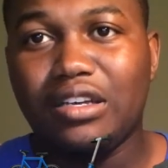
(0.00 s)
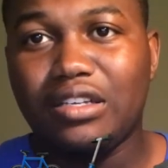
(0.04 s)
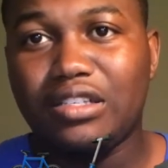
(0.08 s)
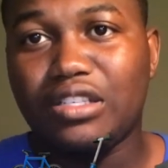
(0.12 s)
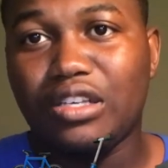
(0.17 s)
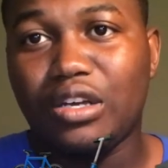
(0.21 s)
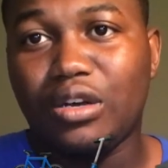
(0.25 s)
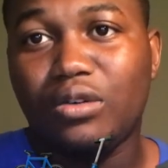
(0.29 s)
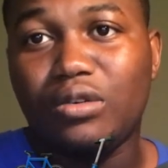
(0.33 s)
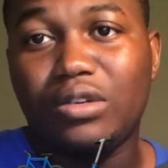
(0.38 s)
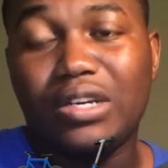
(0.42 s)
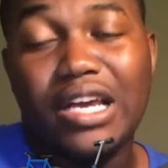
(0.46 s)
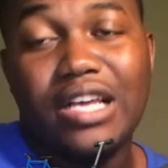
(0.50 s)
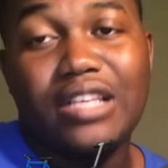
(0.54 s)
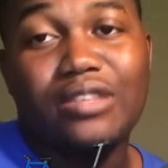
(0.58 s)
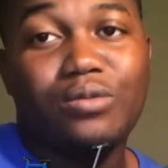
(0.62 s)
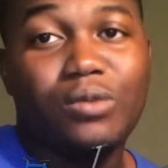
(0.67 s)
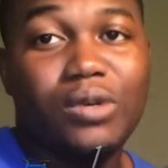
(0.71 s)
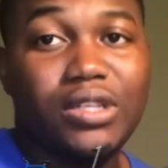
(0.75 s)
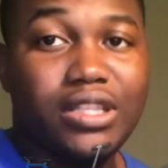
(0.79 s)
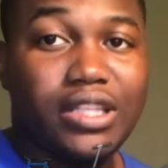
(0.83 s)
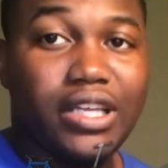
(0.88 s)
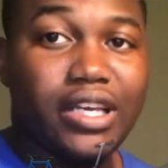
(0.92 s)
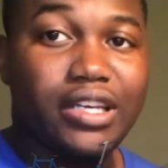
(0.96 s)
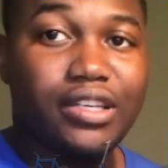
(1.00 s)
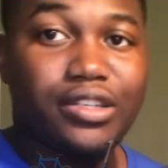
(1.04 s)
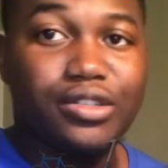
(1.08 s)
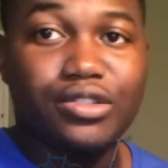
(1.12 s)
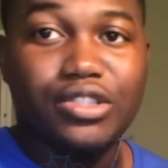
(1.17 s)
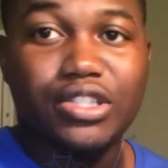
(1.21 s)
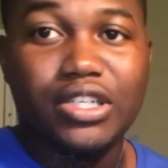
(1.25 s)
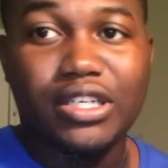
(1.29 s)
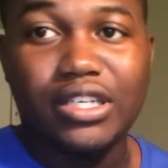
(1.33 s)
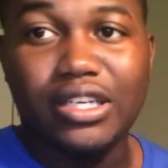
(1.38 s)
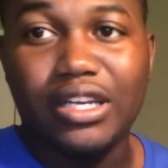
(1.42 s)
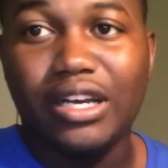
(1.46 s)
So that's one thing you
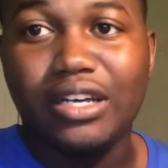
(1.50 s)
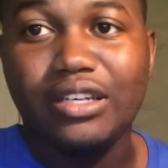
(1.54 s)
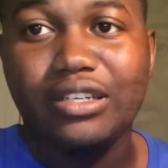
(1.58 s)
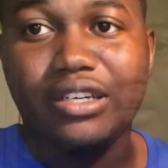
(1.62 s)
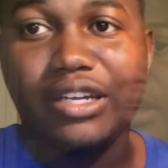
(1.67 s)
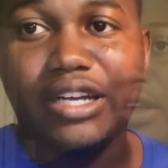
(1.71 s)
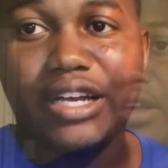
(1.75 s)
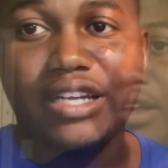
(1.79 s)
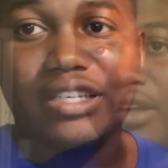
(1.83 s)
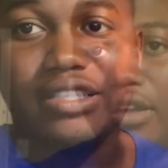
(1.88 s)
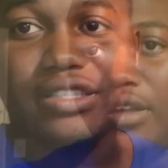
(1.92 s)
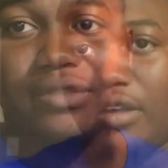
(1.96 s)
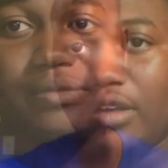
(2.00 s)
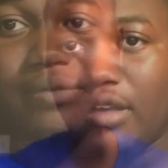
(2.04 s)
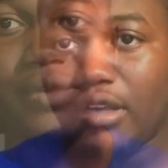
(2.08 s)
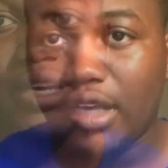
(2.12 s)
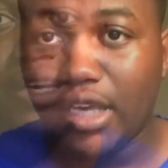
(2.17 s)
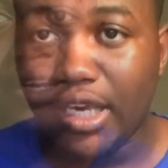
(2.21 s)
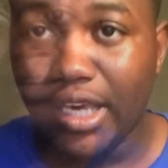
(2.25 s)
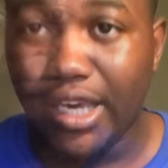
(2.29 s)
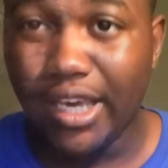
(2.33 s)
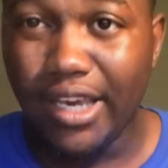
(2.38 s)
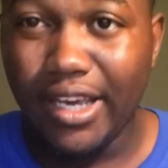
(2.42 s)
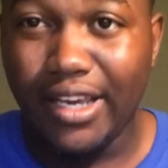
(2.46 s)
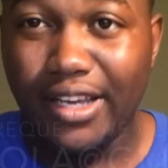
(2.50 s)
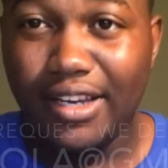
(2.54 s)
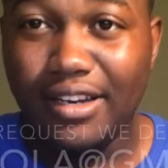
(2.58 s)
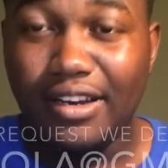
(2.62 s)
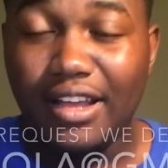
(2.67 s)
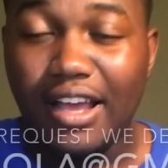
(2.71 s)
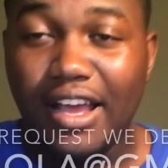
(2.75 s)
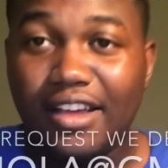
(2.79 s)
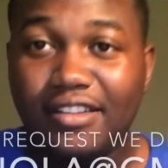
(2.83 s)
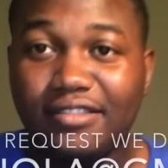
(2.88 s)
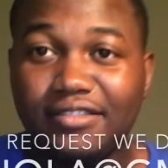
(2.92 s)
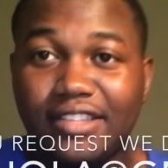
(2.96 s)
shouldn't underestimate.
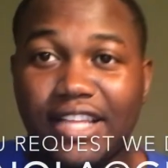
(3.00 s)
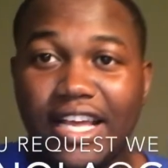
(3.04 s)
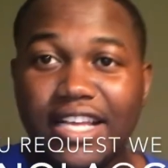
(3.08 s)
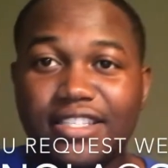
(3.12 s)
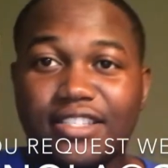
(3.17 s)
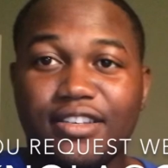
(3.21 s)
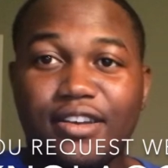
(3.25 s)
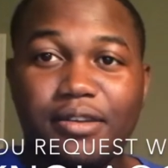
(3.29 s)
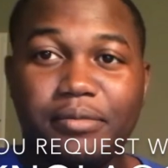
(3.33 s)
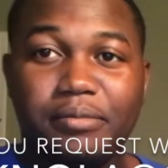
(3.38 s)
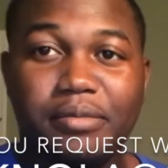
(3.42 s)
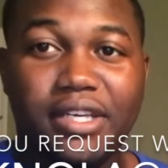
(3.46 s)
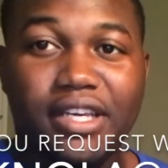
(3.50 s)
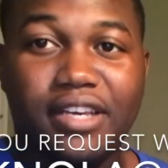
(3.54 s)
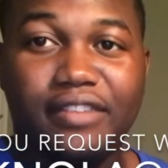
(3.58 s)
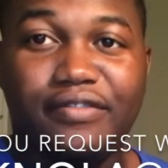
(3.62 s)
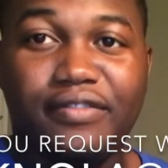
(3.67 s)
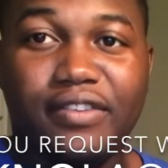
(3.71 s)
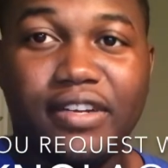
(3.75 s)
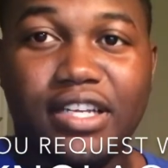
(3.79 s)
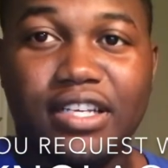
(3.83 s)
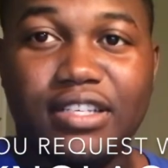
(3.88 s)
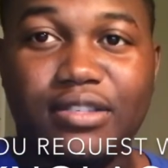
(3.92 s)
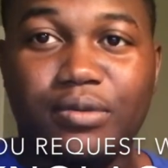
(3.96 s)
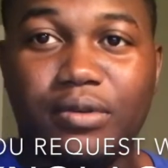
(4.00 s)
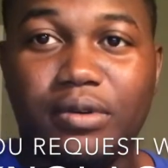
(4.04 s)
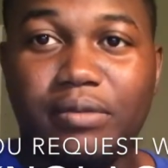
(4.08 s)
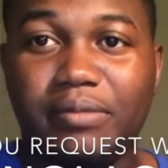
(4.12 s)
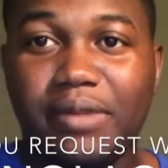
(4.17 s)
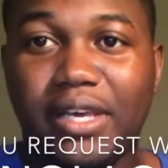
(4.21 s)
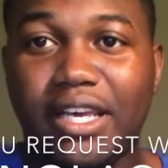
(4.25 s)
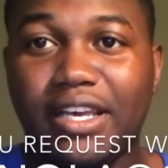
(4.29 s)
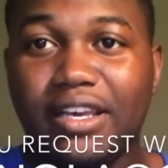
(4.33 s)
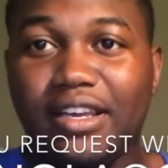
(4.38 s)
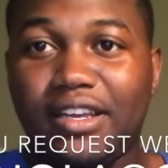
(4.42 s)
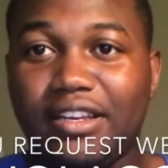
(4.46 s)
And that's gonna be it for this one,
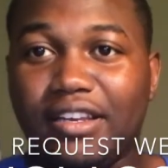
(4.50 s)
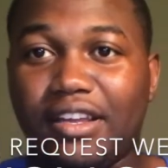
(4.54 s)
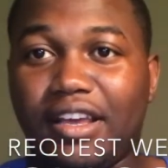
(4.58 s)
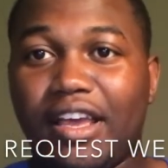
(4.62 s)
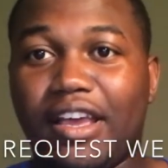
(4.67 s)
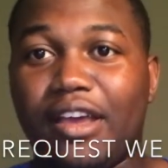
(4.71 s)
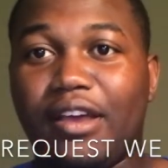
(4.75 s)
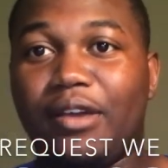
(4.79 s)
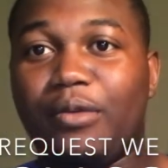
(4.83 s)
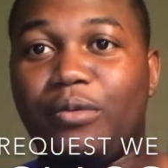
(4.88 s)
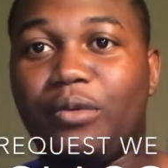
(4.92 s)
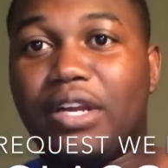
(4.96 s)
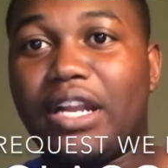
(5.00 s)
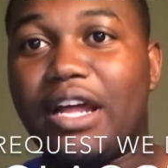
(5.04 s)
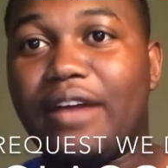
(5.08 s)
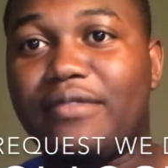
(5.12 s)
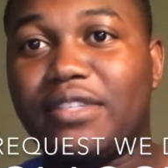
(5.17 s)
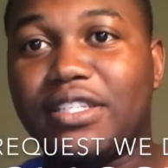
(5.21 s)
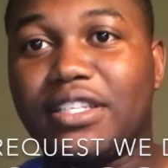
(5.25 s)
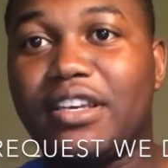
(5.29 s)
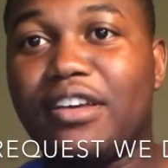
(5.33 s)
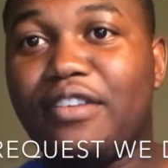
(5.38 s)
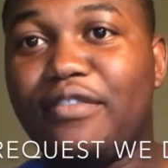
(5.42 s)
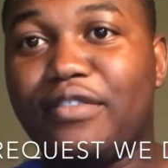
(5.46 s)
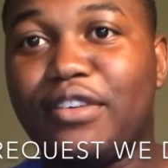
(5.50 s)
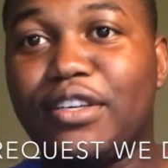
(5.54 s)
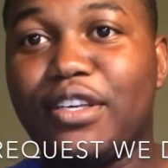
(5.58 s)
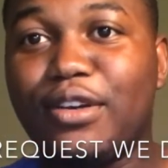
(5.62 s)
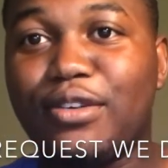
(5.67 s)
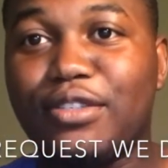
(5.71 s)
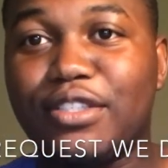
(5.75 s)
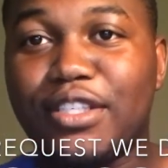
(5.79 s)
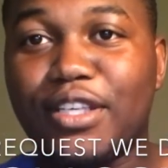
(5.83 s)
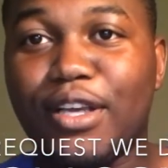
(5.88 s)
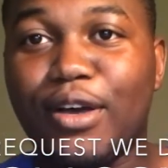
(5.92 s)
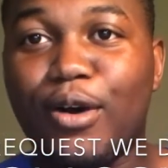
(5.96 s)
man. And whatever's good for
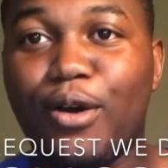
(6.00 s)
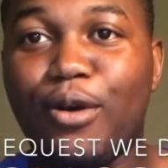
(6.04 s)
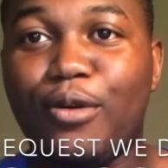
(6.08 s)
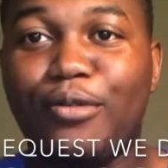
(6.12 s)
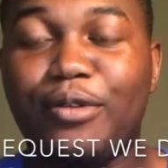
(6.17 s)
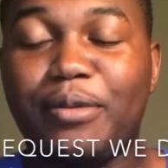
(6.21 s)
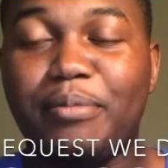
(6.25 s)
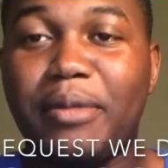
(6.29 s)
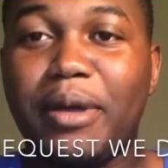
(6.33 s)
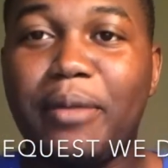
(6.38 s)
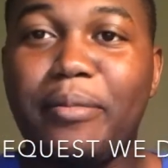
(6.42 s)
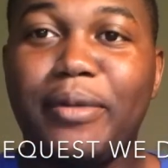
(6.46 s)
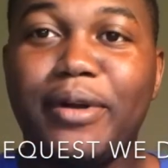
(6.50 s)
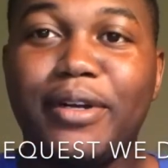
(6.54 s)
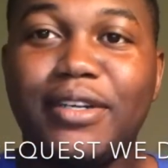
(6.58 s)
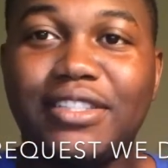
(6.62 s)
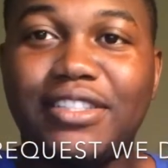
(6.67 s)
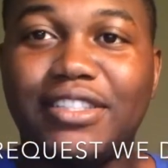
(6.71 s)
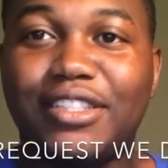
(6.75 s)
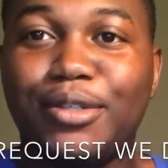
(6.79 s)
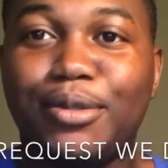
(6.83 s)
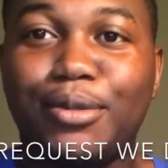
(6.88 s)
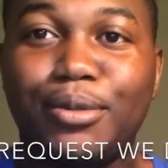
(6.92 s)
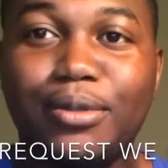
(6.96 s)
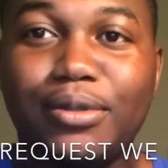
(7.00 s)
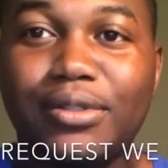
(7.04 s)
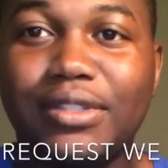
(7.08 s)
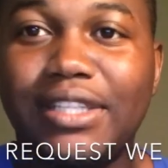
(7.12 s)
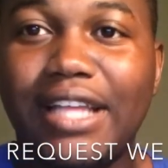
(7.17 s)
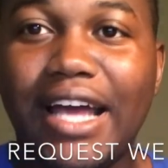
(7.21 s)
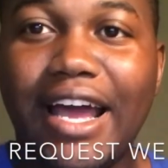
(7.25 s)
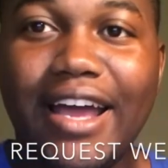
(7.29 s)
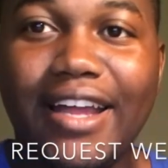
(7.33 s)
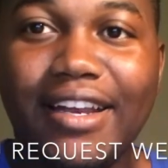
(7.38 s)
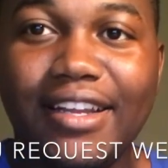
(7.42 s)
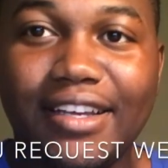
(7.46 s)
your soul, remember, do
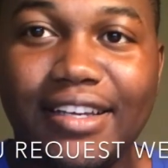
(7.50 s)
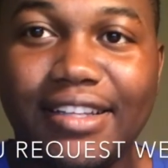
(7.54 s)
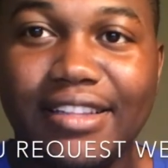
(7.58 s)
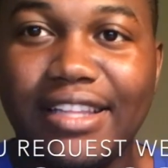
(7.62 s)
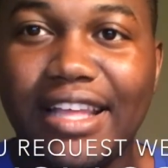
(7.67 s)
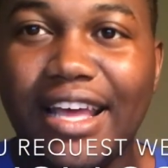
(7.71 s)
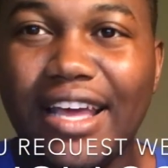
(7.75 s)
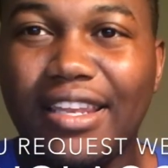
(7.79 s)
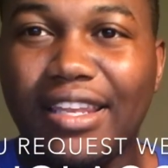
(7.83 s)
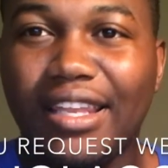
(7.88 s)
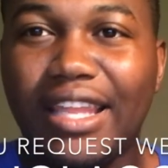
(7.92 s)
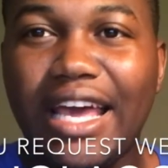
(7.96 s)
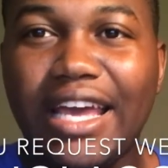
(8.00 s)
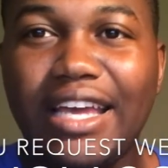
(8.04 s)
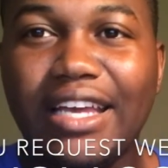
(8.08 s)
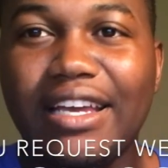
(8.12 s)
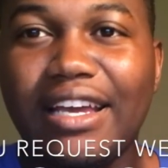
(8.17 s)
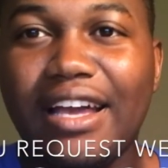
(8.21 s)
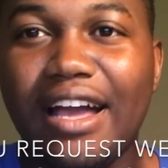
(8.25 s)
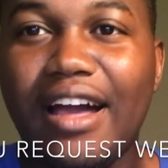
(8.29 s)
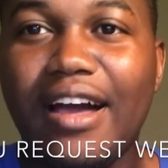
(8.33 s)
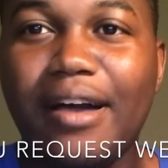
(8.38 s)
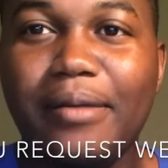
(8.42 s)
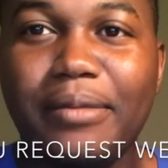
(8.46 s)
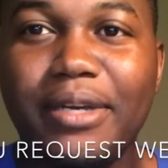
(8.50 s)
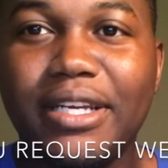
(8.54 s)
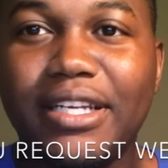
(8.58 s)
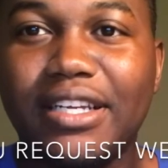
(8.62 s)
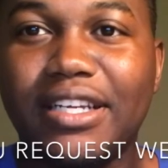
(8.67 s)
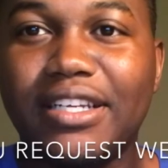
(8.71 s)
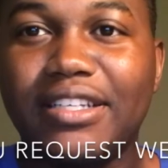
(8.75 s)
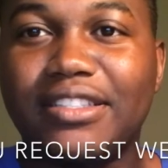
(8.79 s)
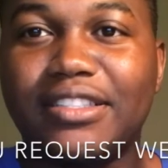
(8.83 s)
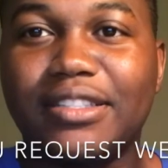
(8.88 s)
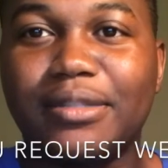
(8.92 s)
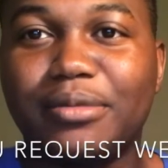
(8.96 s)
that, hit that like,
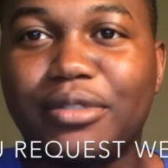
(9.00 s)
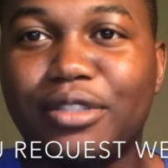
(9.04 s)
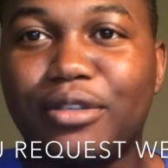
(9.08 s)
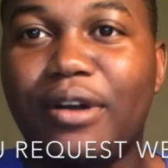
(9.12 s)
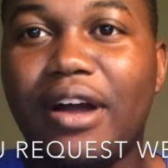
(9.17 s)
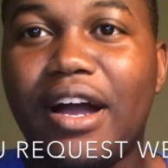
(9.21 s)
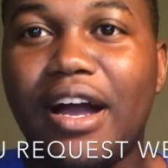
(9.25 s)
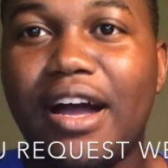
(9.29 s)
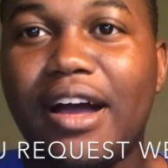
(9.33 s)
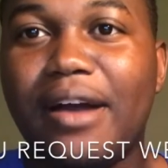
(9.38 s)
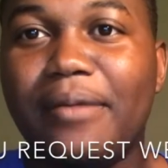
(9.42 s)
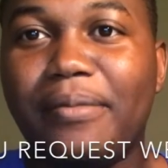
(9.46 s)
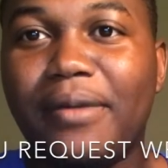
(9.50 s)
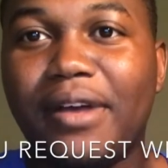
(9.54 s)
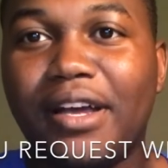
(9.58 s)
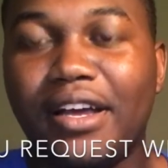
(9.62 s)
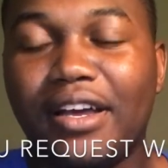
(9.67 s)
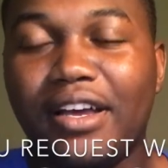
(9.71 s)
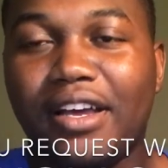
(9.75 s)
comment, and subscribe.